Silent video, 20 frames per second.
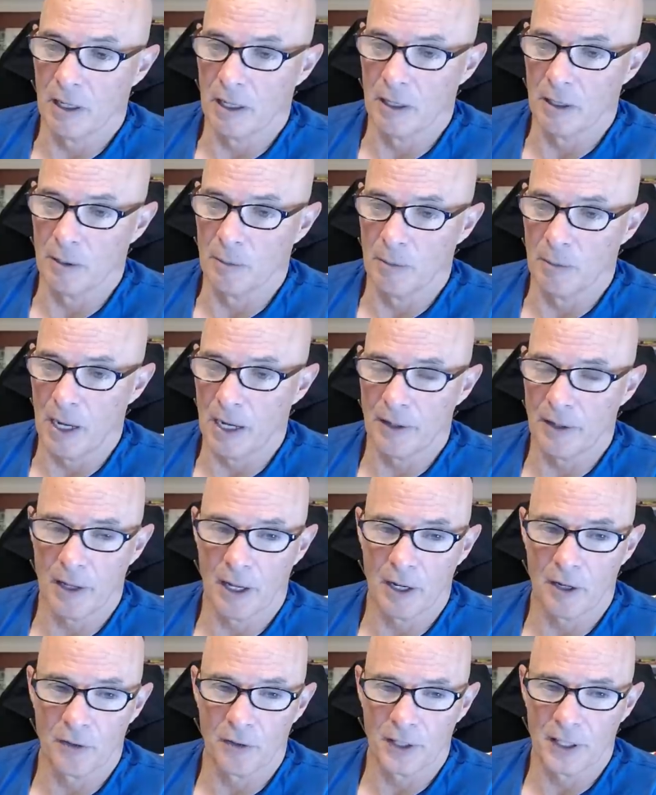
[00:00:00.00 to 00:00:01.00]
Um, I,
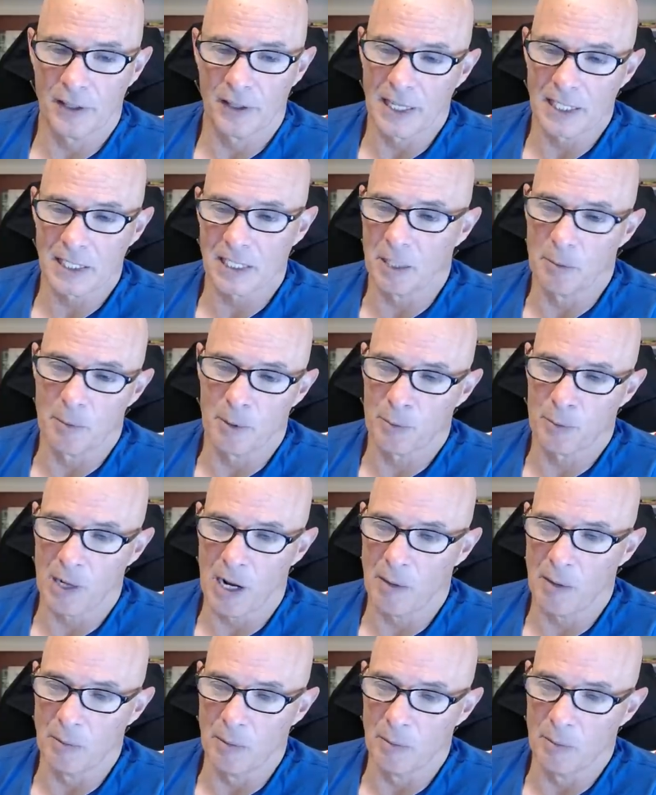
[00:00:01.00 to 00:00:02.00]
I, don't think that's going to be a
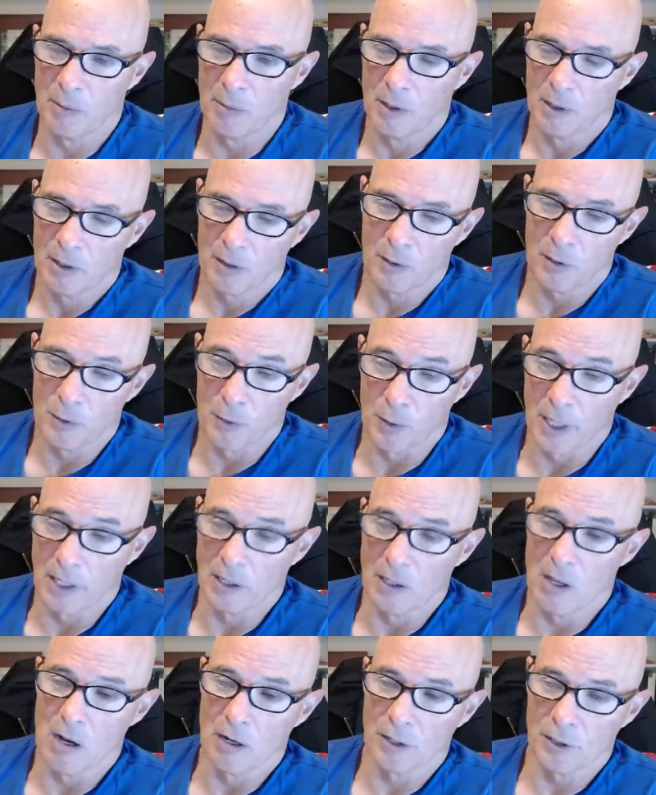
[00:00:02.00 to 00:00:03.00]
problem. We run
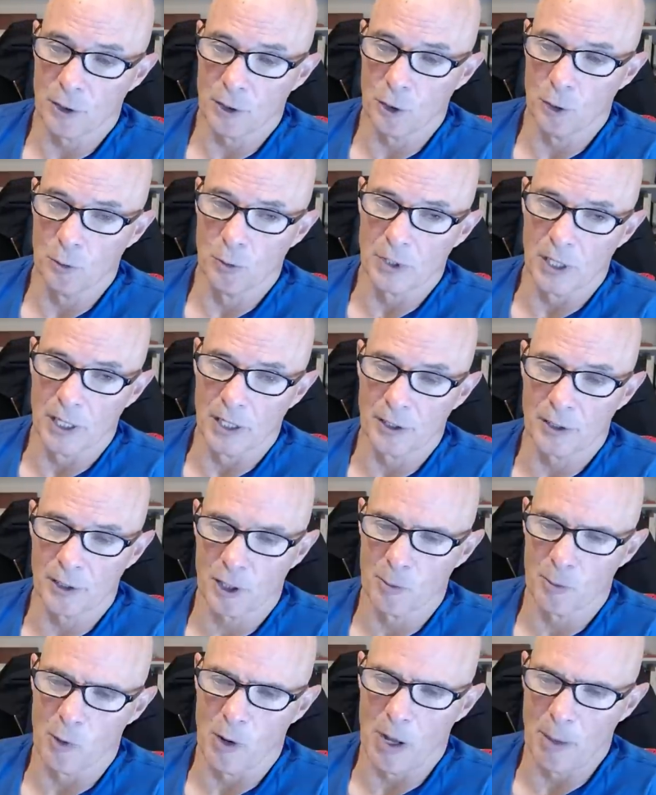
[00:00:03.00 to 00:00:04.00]
long tubes on
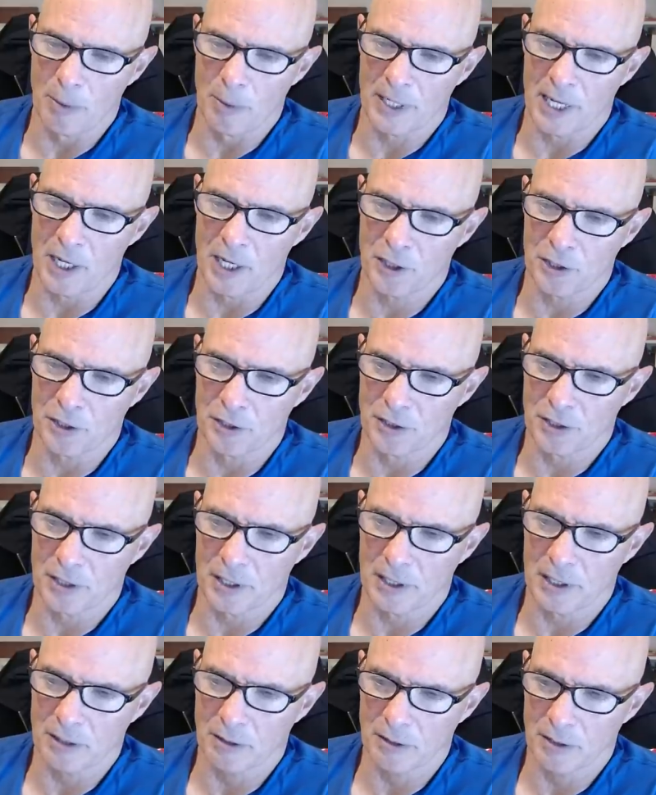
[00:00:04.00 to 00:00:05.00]
turbo applications.
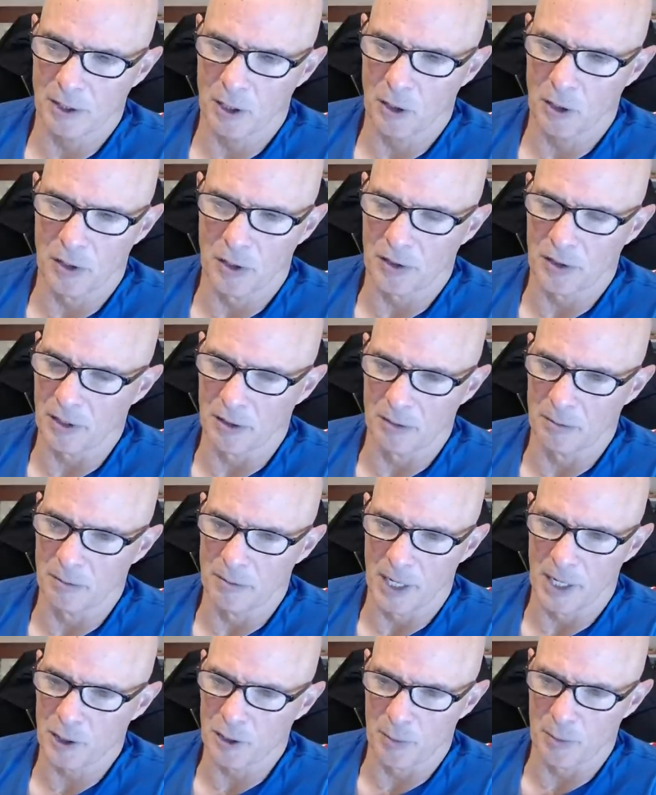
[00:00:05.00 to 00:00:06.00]
I don't know that the
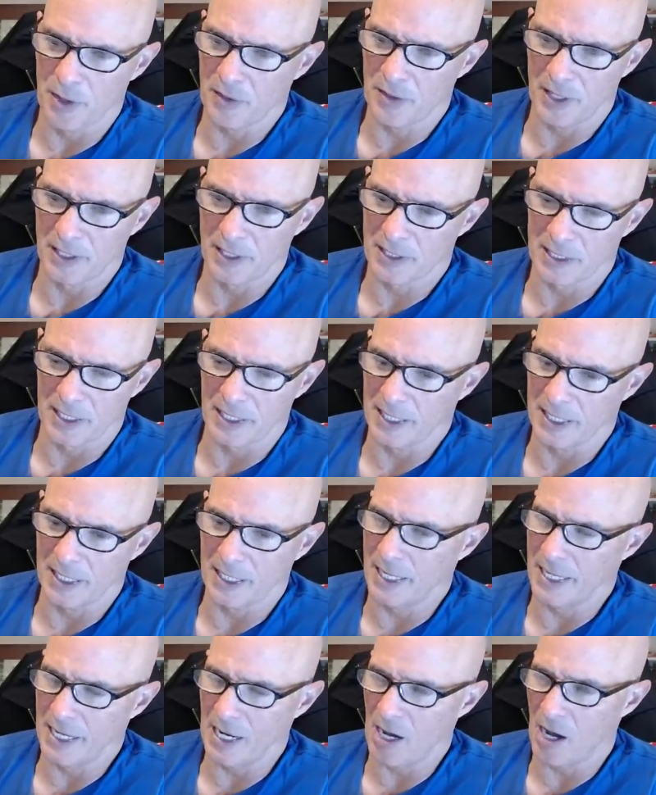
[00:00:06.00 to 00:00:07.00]
nitromethane is going to
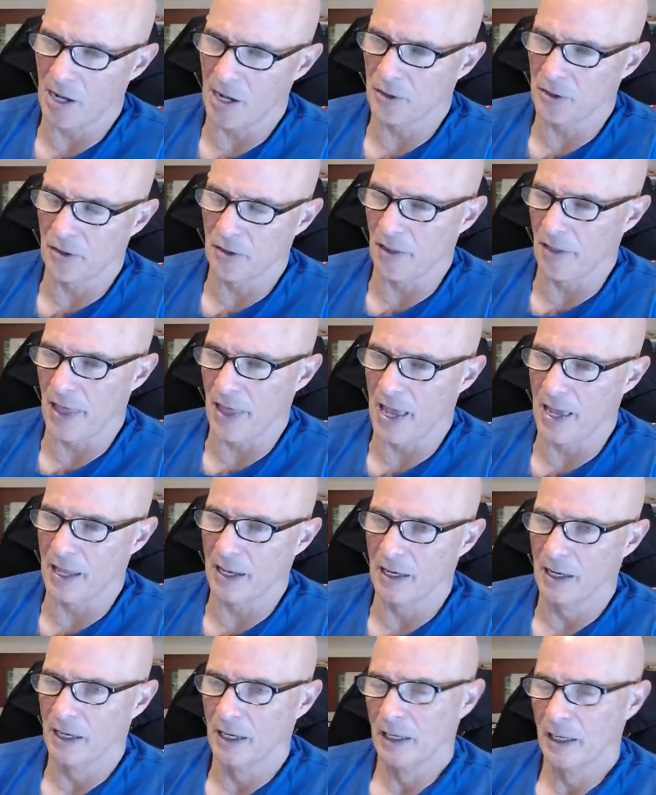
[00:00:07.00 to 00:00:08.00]
get any hotter than that.